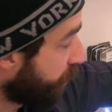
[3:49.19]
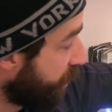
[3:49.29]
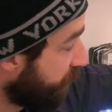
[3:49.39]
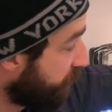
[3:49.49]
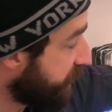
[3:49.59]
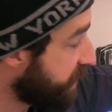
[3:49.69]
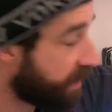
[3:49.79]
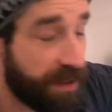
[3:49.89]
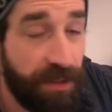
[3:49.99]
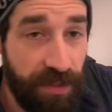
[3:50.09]
Pro
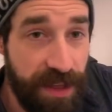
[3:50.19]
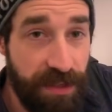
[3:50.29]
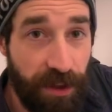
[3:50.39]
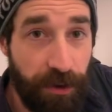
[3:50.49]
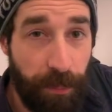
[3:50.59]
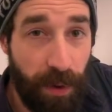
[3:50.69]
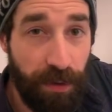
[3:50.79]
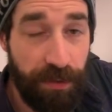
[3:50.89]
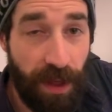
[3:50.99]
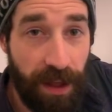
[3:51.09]
via the
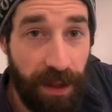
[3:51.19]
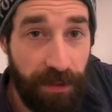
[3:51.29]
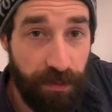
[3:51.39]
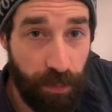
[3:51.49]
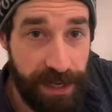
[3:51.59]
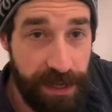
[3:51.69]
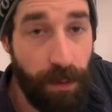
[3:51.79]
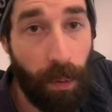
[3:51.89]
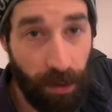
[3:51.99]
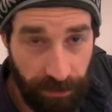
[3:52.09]
Thunderbolt 3,
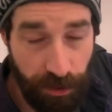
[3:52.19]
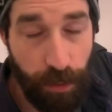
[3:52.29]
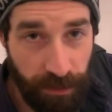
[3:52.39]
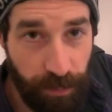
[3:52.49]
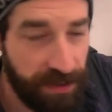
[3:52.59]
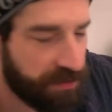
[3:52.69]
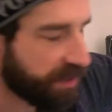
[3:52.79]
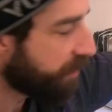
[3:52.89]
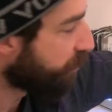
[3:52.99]
or USB-C